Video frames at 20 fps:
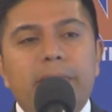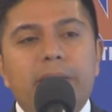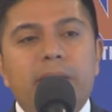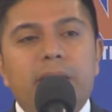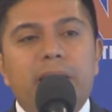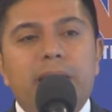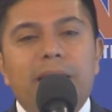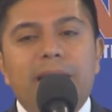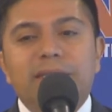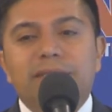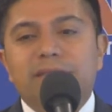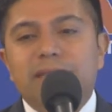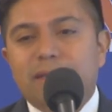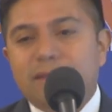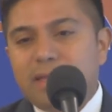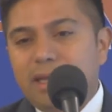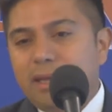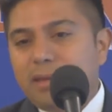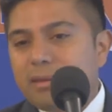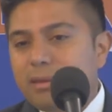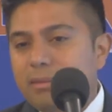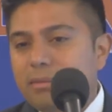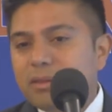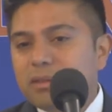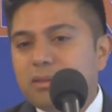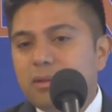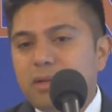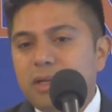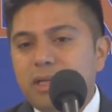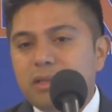as I think
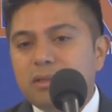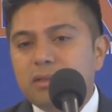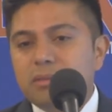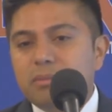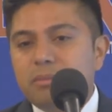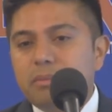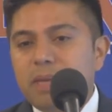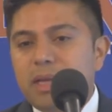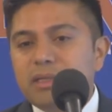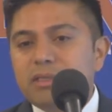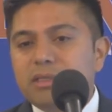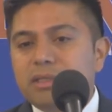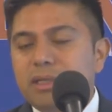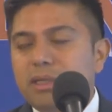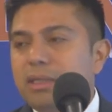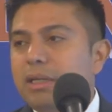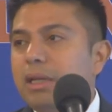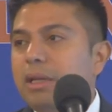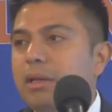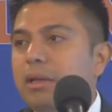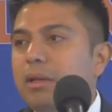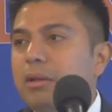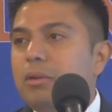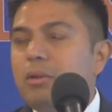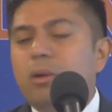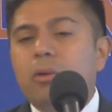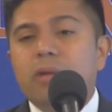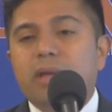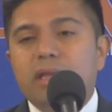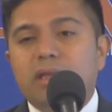Mr. Ojito mentioned,
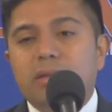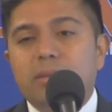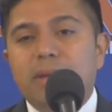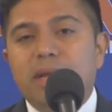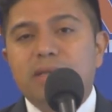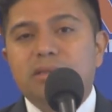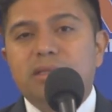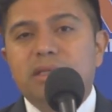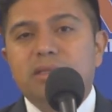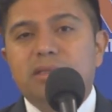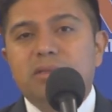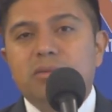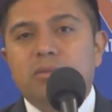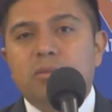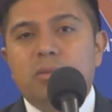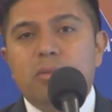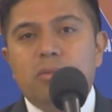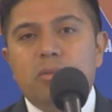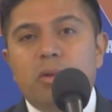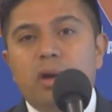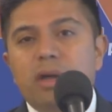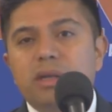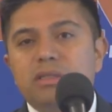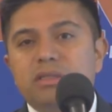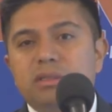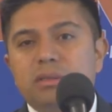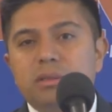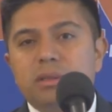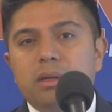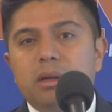who don't get the message
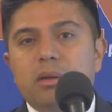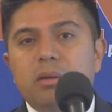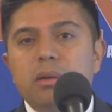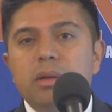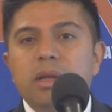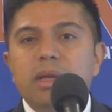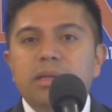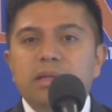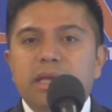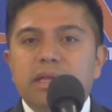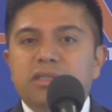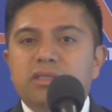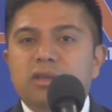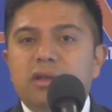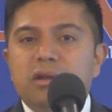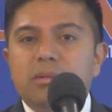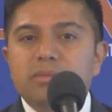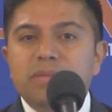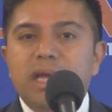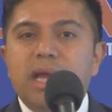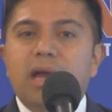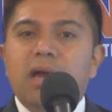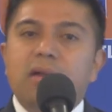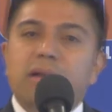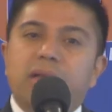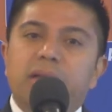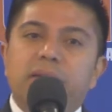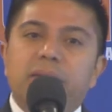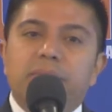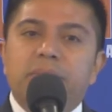once, you know, they shut them
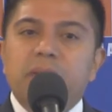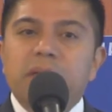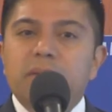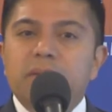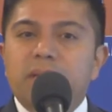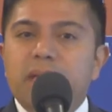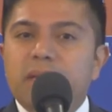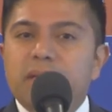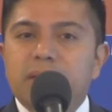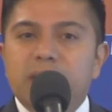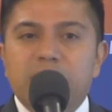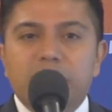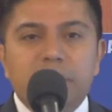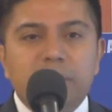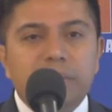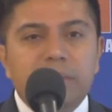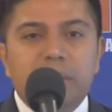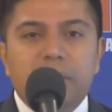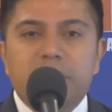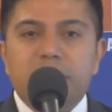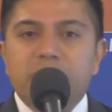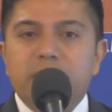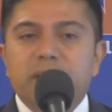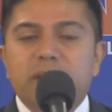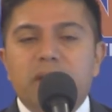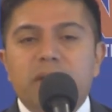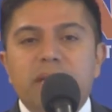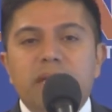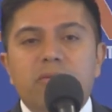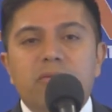down, and
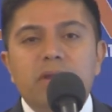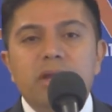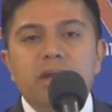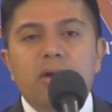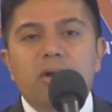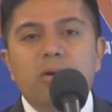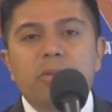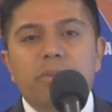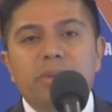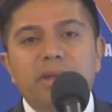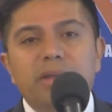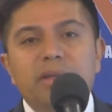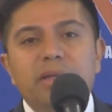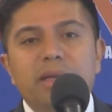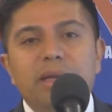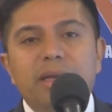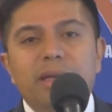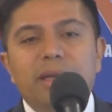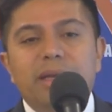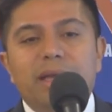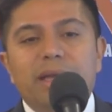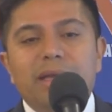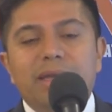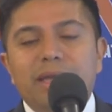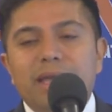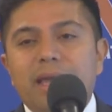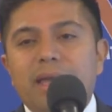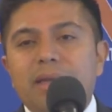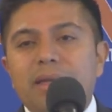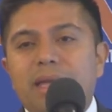they reopen
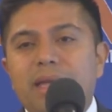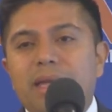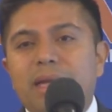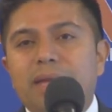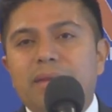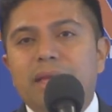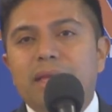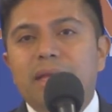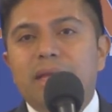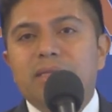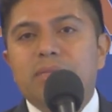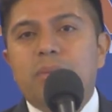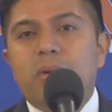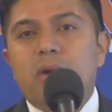again. And I think that's